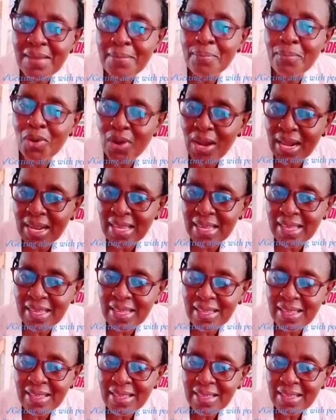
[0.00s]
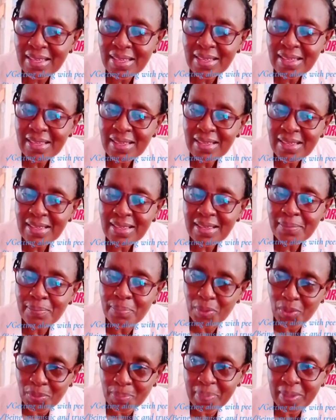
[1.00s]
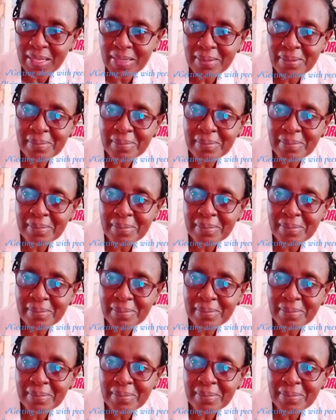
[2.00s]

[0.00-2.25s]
morally proper.